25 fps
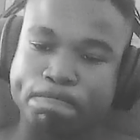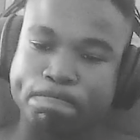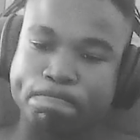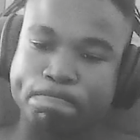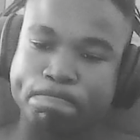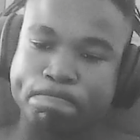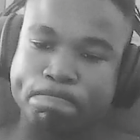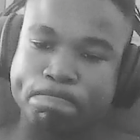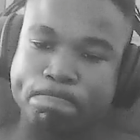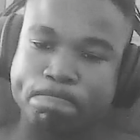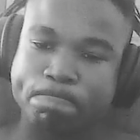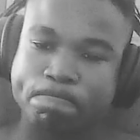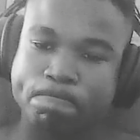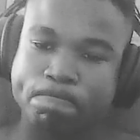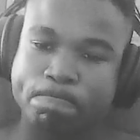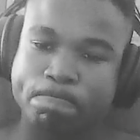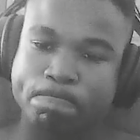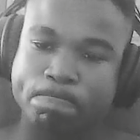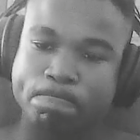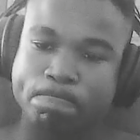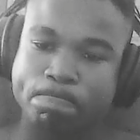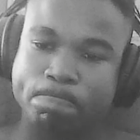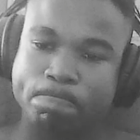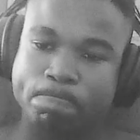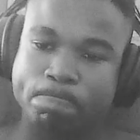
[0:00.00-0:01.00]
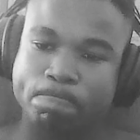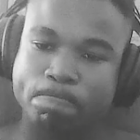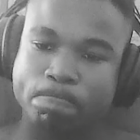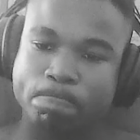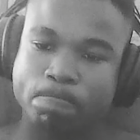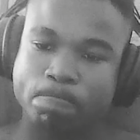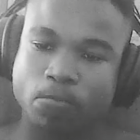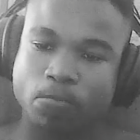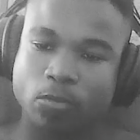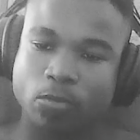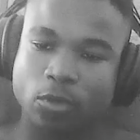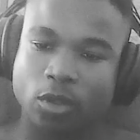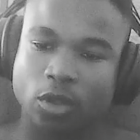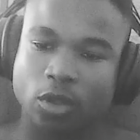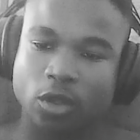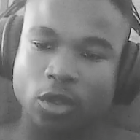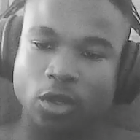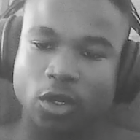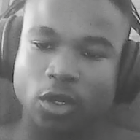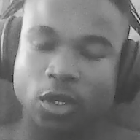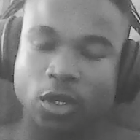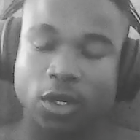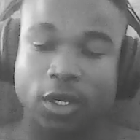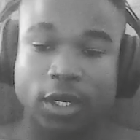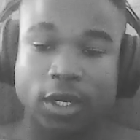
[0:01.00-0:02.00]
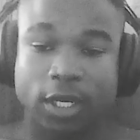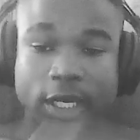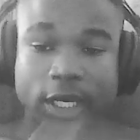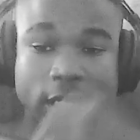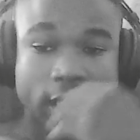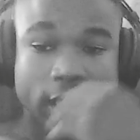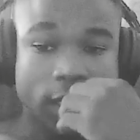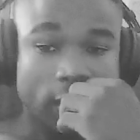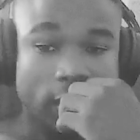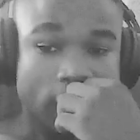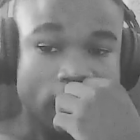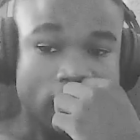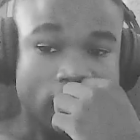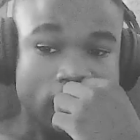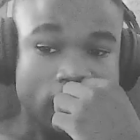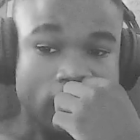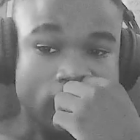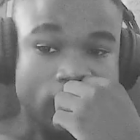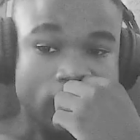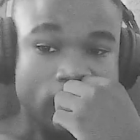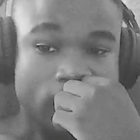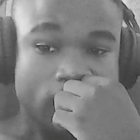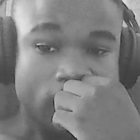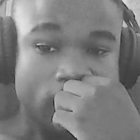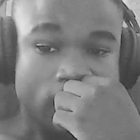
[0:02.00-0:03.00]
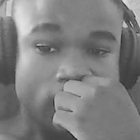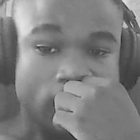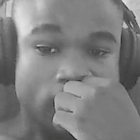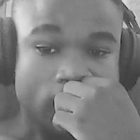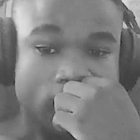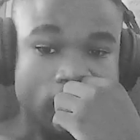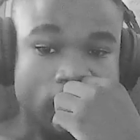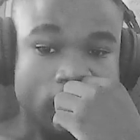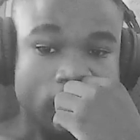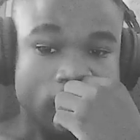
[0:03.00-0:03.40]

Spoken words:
[no speech]